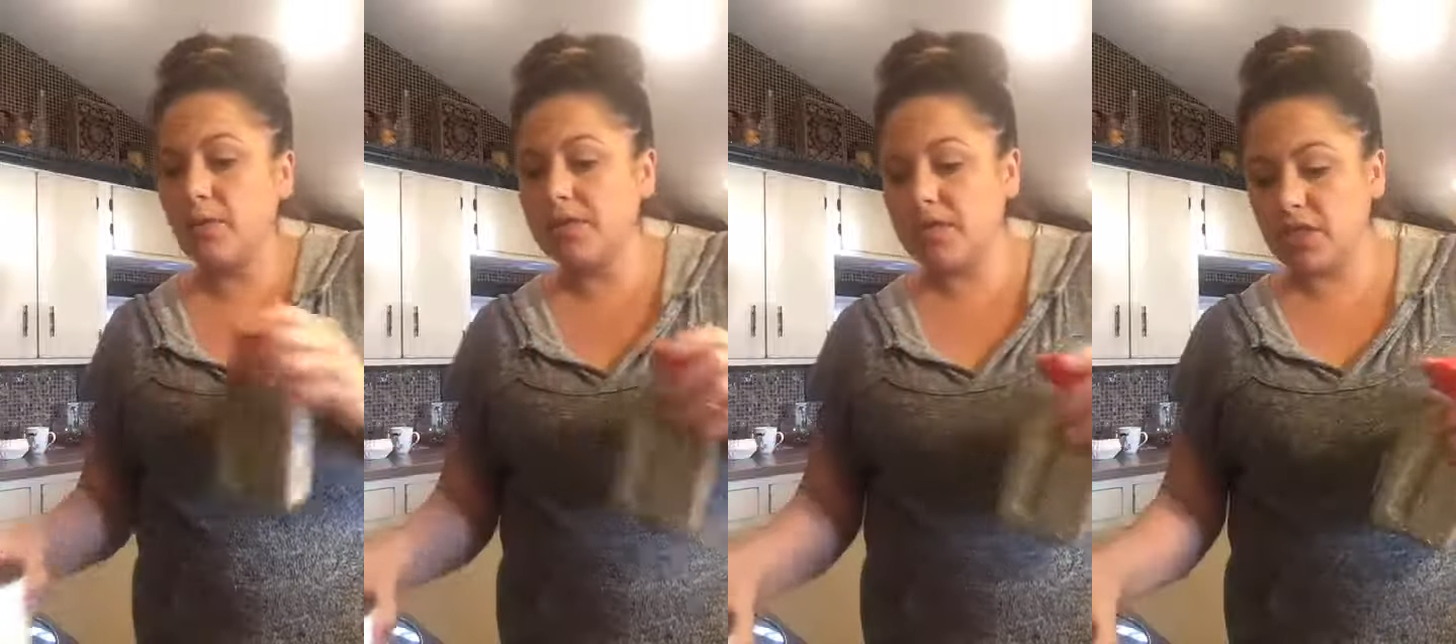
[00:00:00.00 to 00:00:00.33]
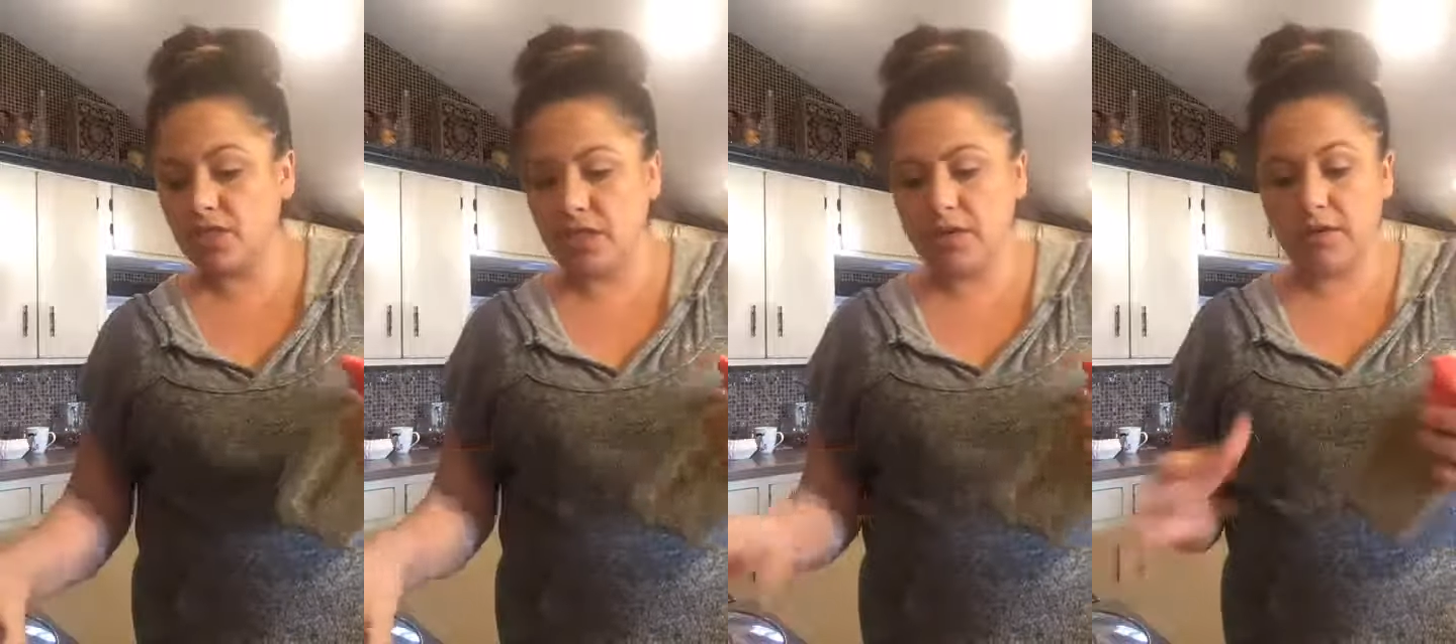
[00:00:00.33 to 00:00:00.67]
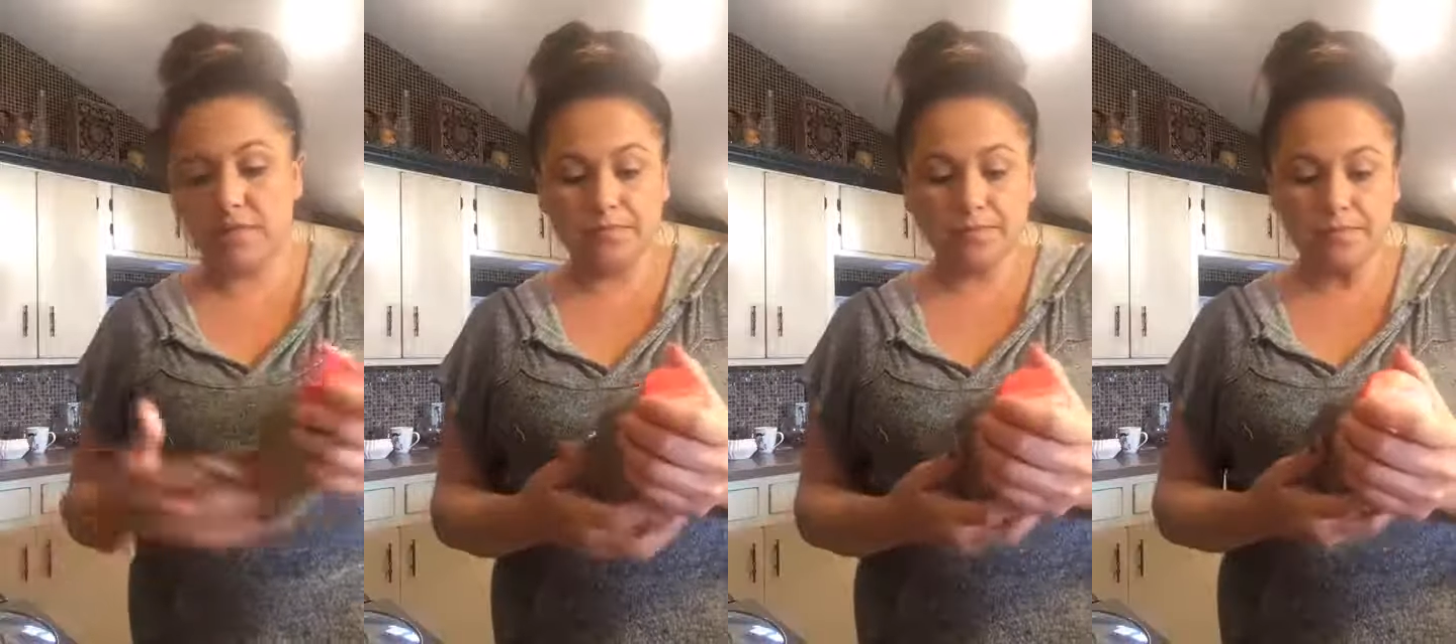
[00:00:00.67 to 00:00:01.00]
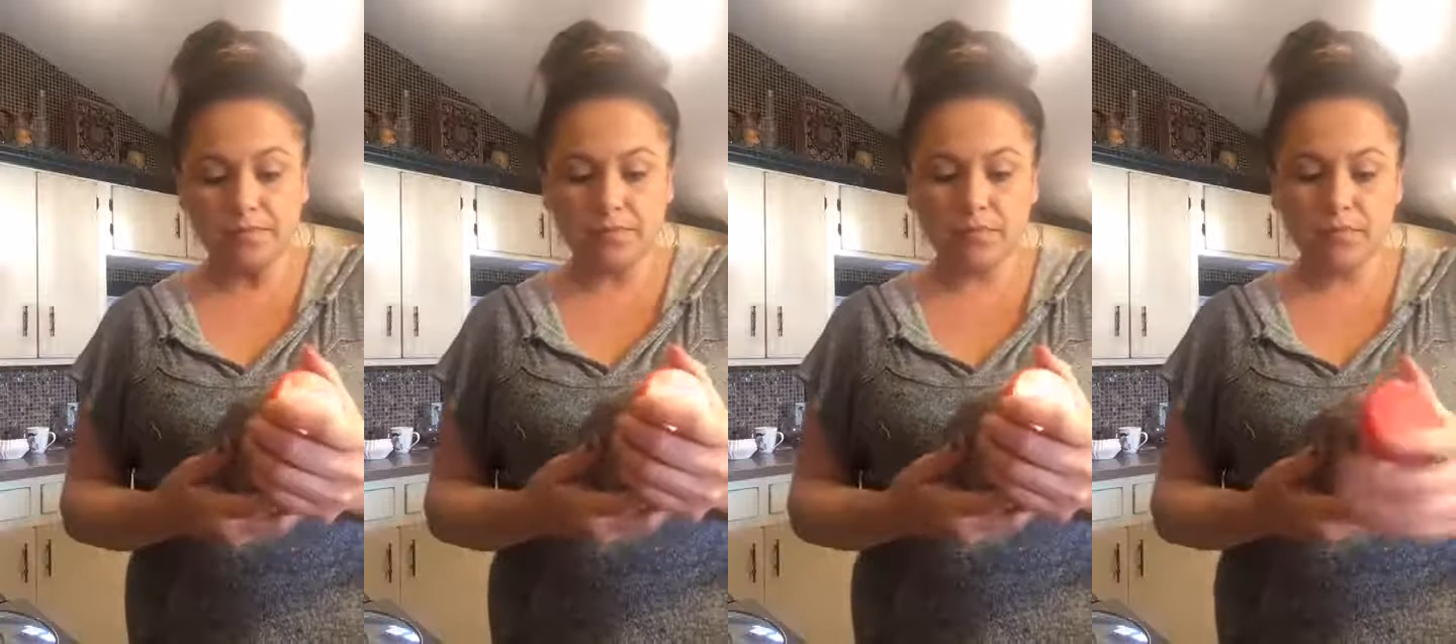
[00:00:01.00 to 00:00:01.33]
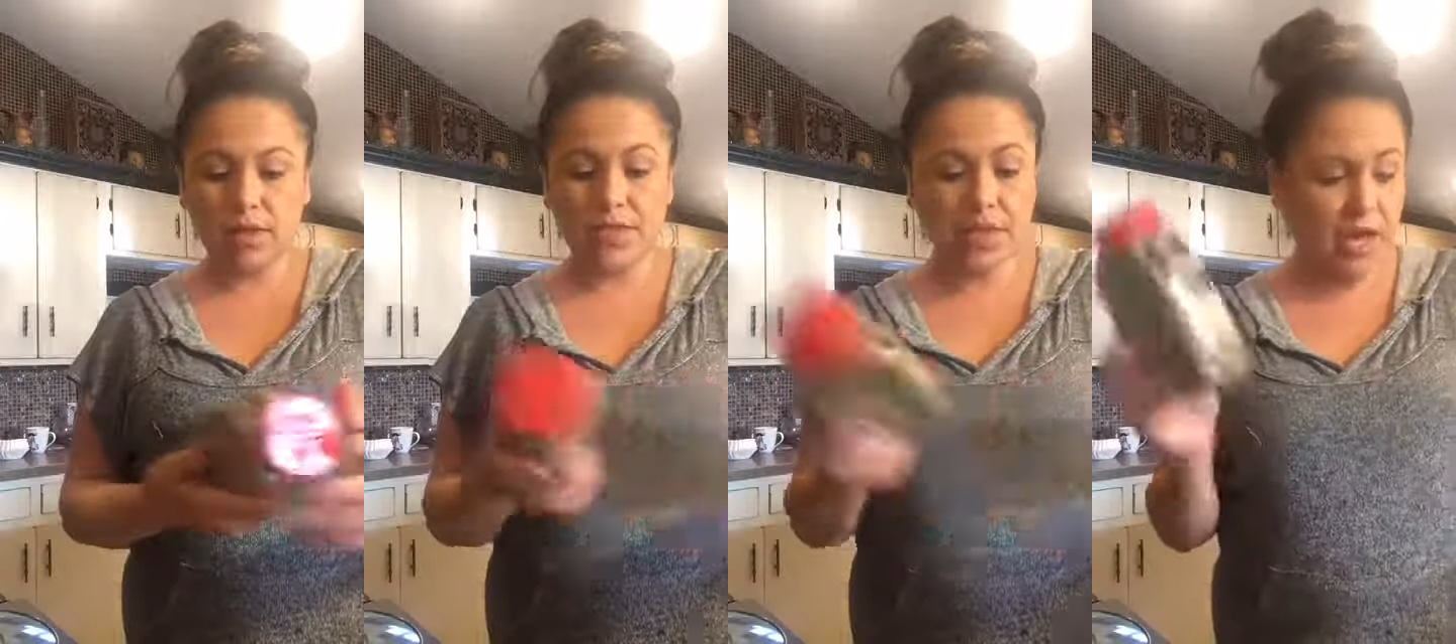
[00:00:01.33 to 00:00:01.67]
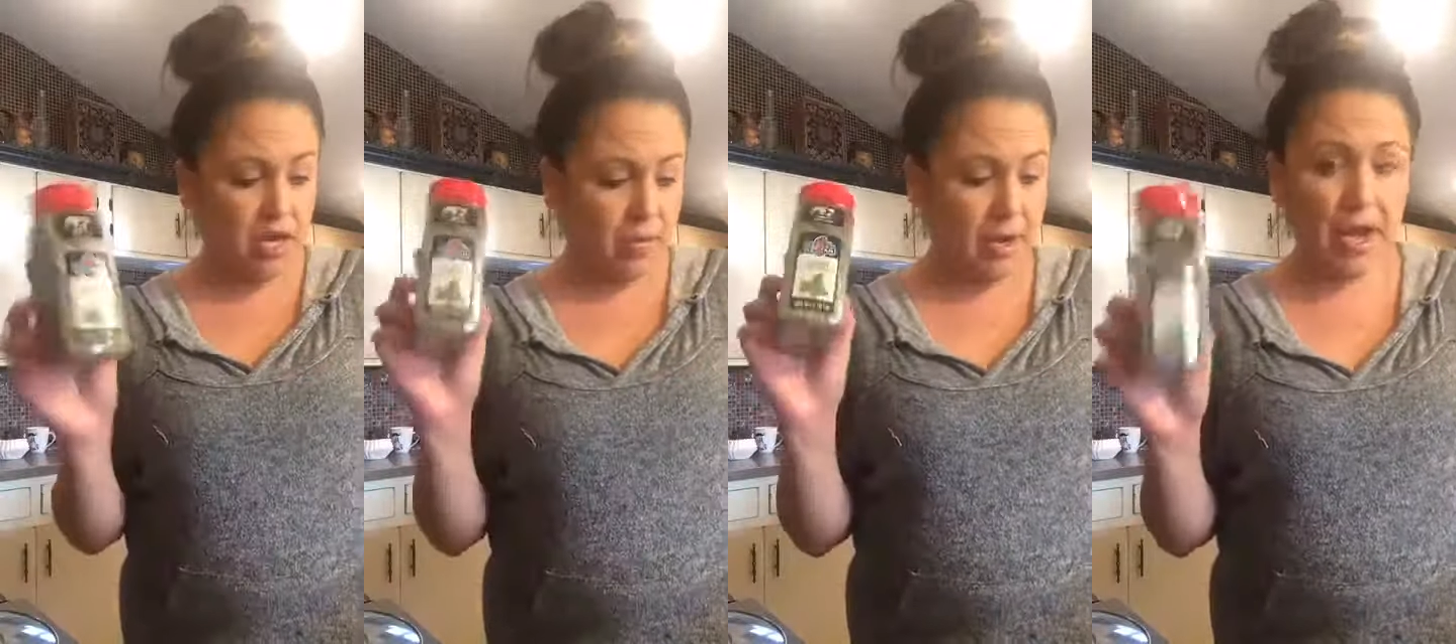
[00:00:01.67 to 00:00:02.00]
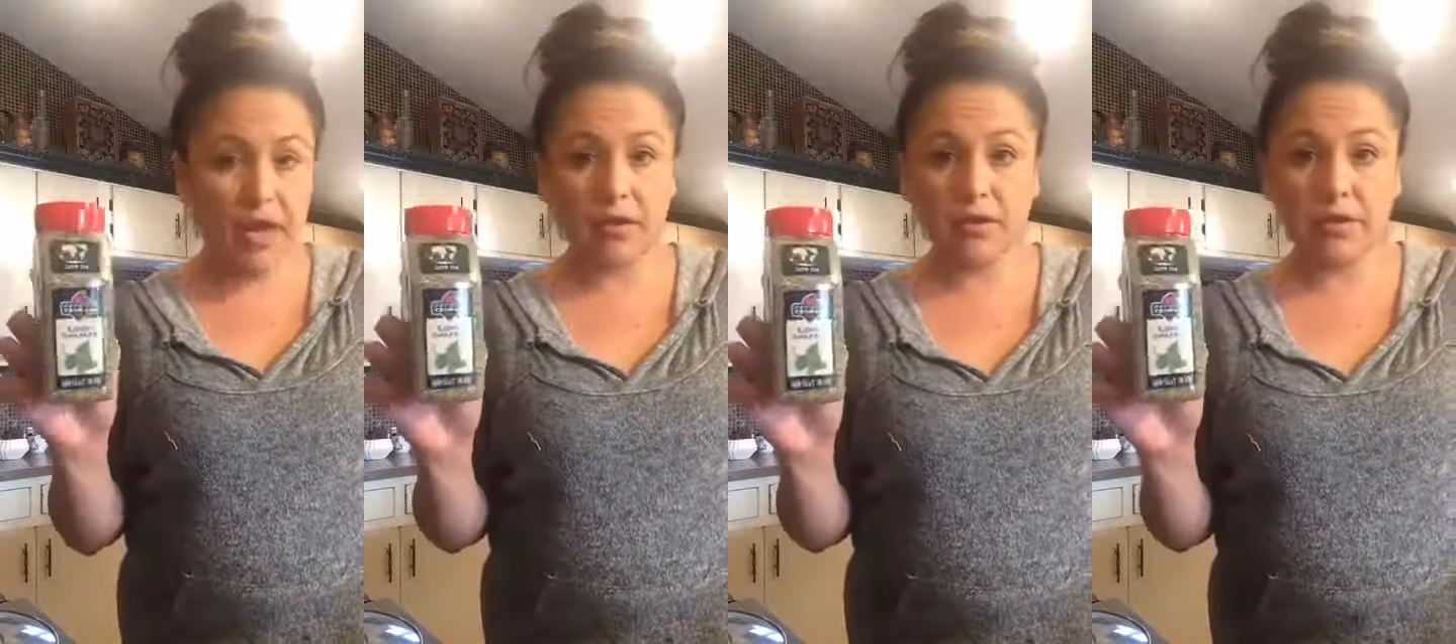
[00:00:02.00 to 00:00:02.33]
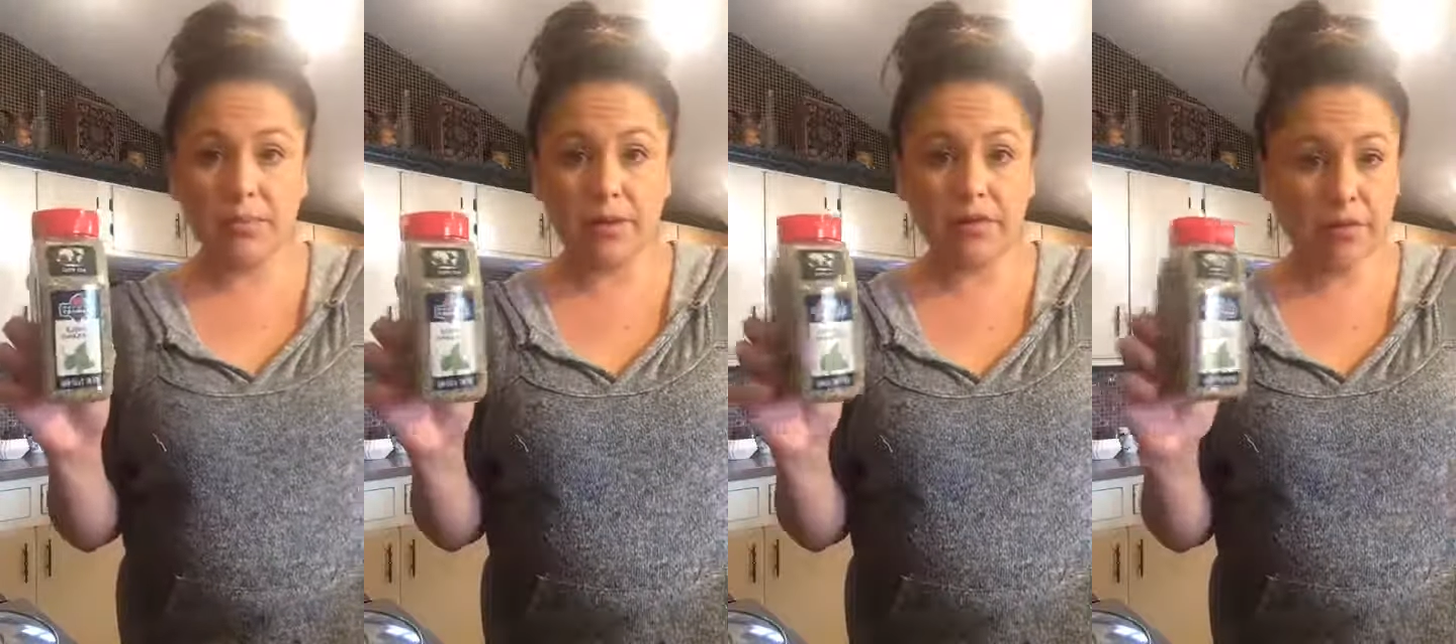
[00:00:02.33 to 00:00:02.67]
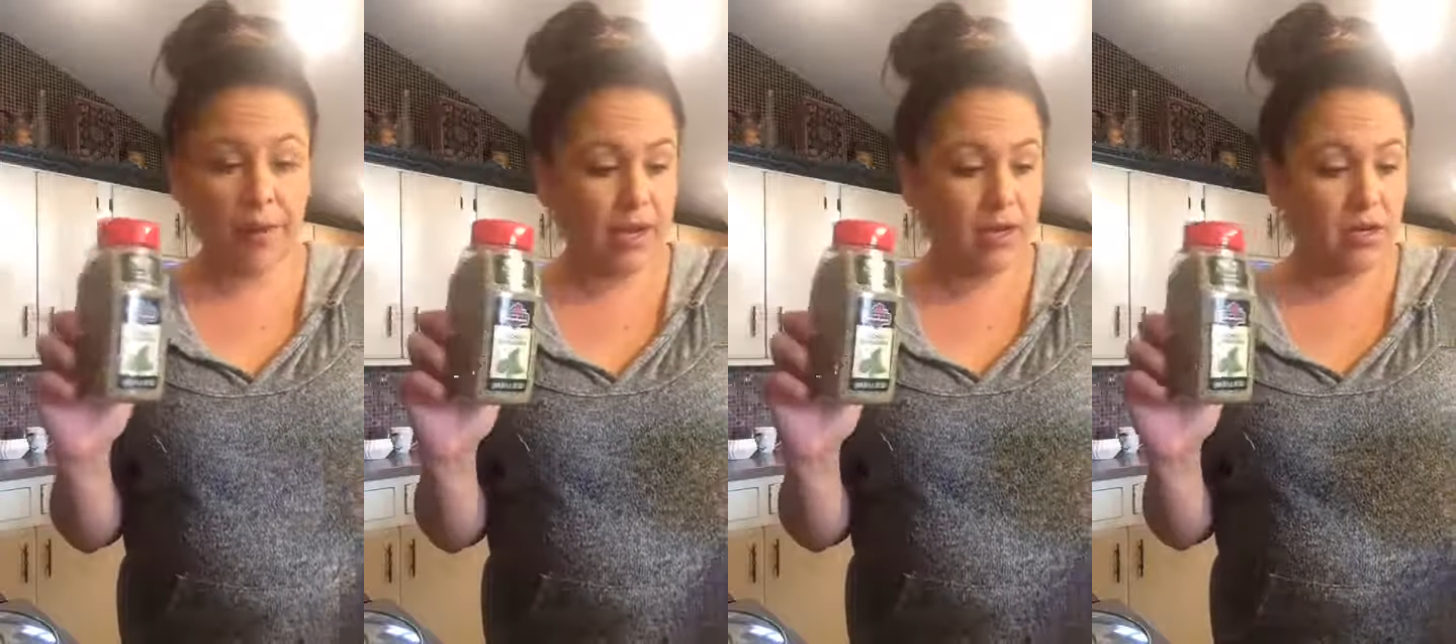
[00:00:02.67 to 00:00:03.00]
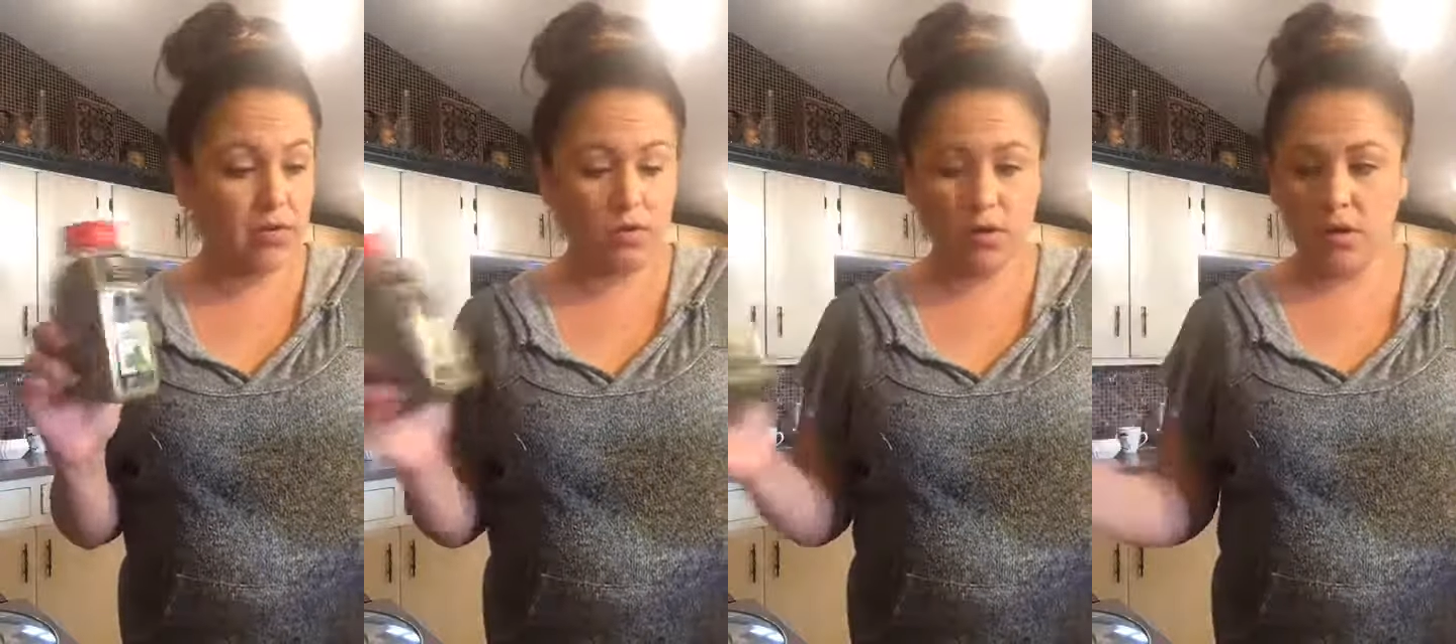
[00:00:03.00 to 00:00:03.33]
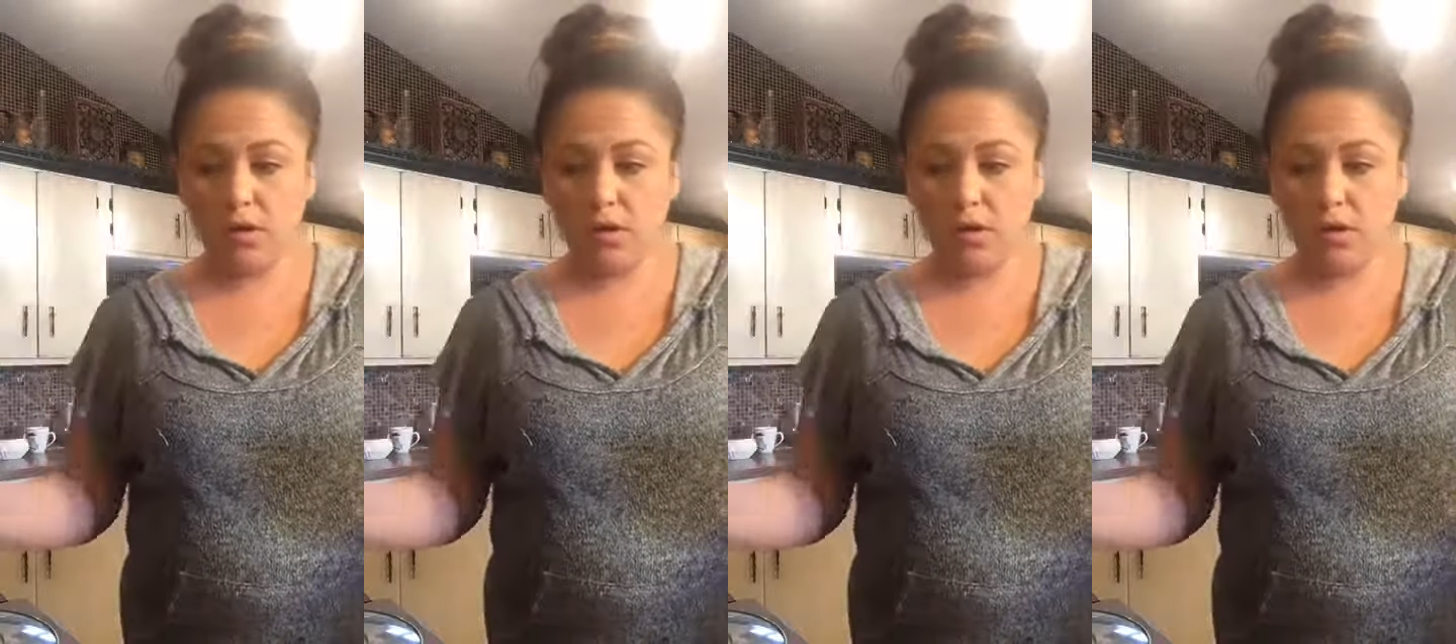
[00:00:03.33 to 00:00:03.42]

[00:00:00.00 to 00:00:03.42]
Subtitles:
Once I drain that, I'm going to add a little bit of oregano,